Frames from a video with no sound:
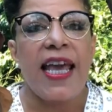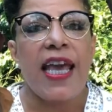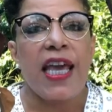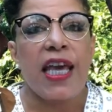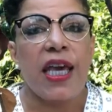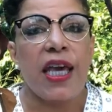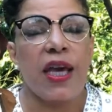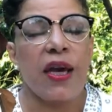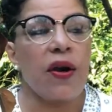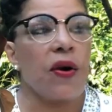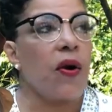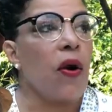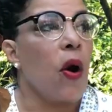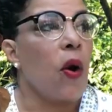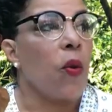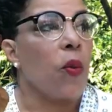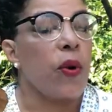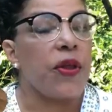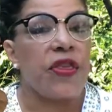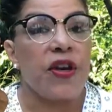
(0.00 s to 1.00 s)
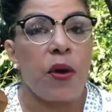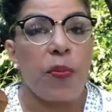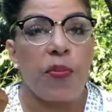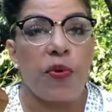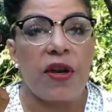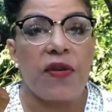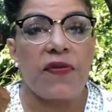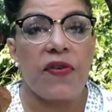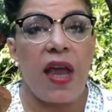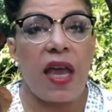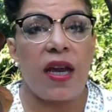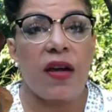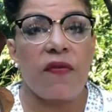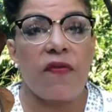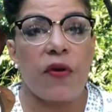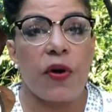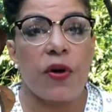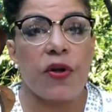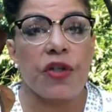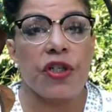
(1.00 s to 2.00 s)
here with an abbreviated
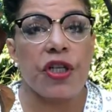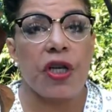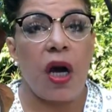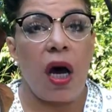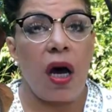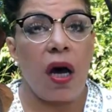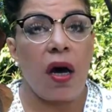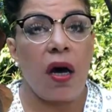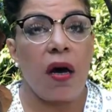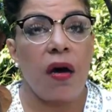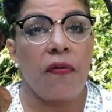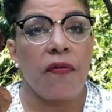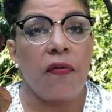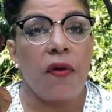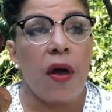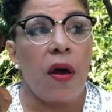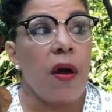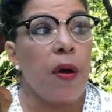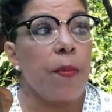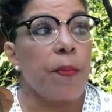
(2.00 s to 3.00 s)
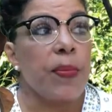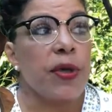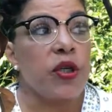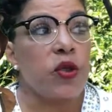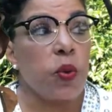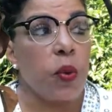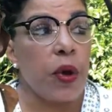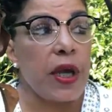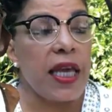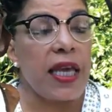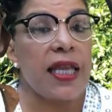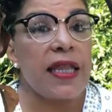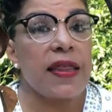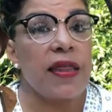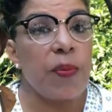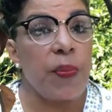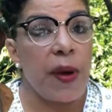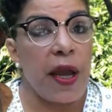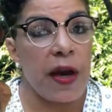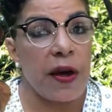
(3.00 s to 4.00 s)
version of Between
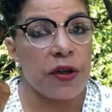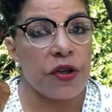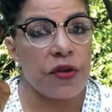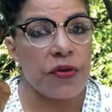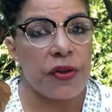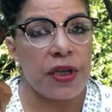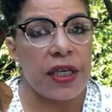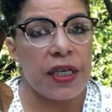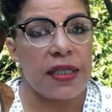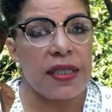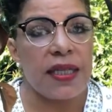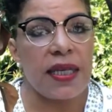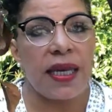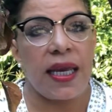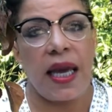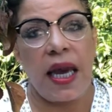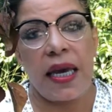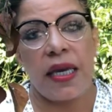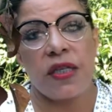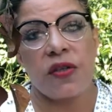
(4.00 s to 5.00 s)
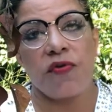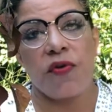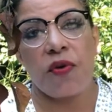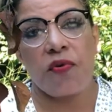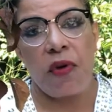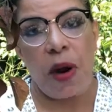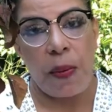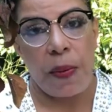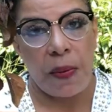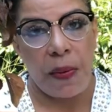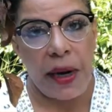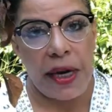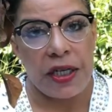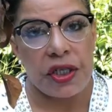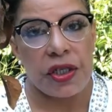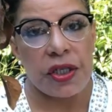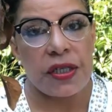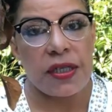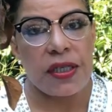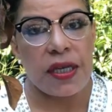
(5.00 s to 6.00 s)
the Pear Trees, the case for
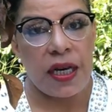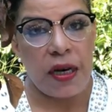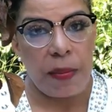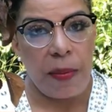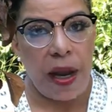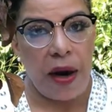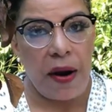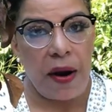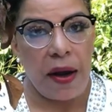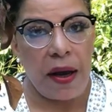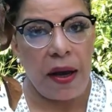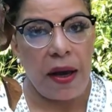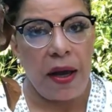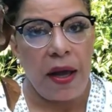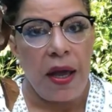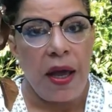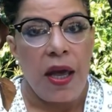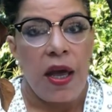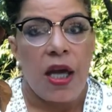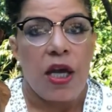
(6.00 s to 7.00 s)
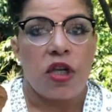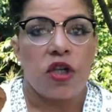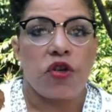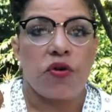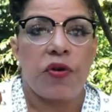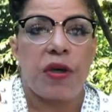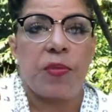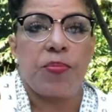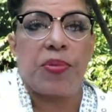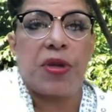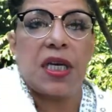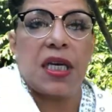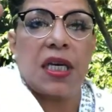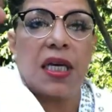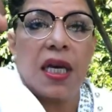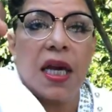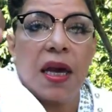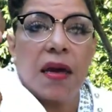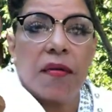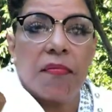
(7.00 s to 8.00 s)
reparations in America. Tree
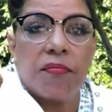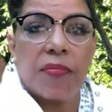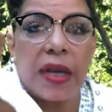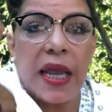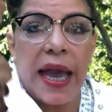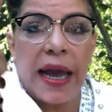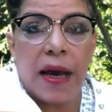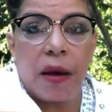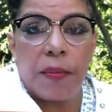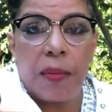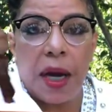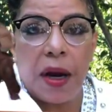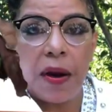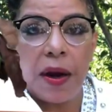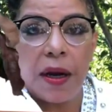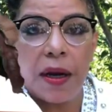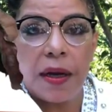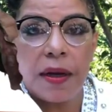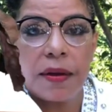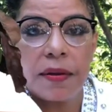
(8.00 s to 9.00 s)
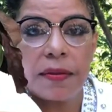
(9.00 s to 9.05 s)
B, Black America.